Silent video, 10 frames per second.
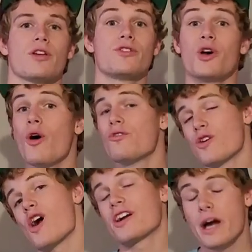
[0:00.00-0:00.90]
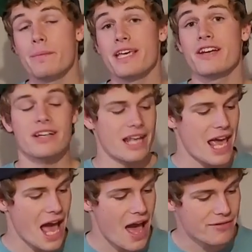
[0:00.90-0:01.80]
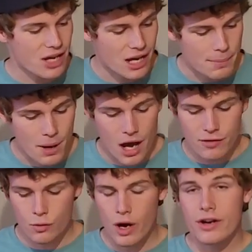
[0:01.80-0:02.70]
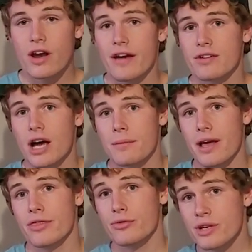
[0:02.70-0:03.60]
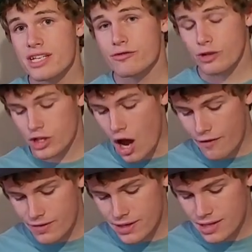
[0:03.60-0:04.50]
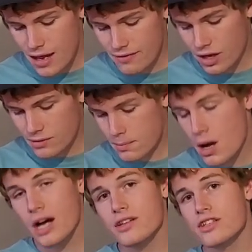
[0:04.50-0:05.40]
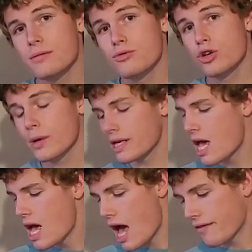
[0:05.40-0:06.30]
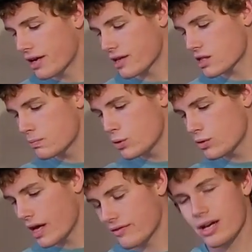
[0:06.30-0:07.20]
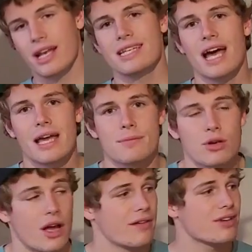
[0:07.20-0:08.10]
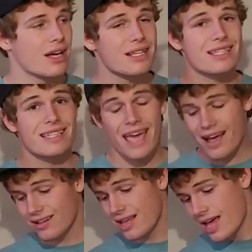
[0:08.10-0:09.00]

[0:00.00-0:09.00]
So for our cupping here today, I've got a pot of water, I've got my three different coffees, I've got mugs to brew in, I've got a spoon, I've got a timer, I've got a scale,